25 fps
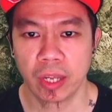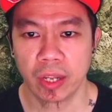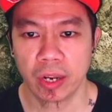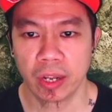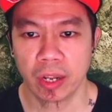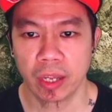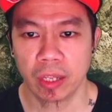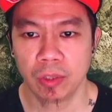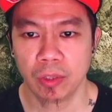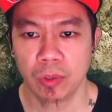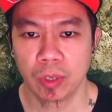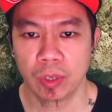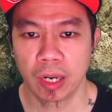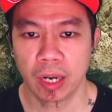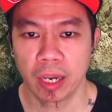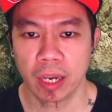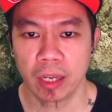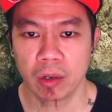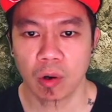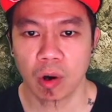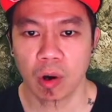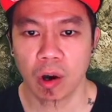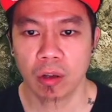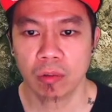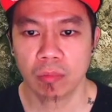and then you
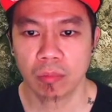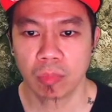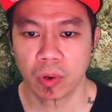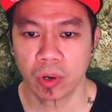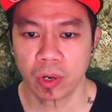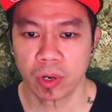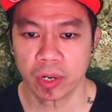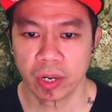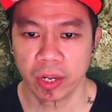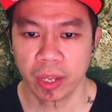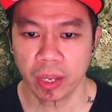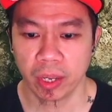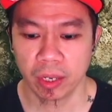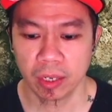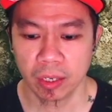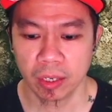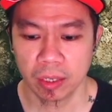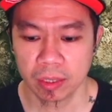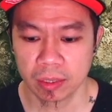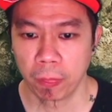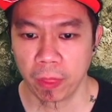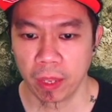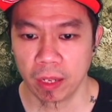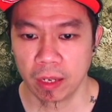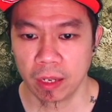click onboarding,
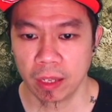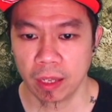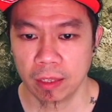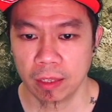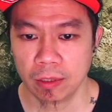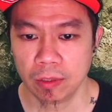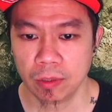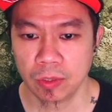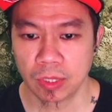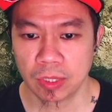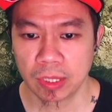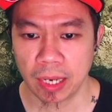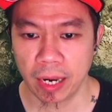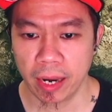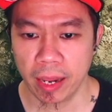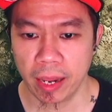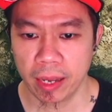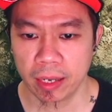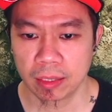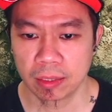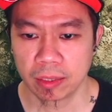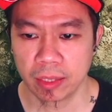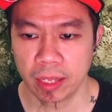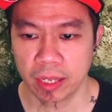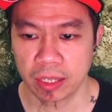and then you
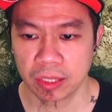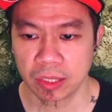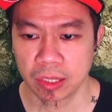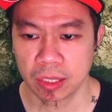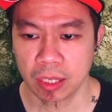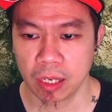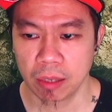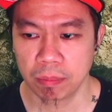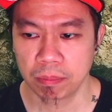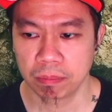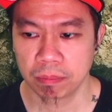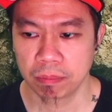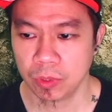select desktop,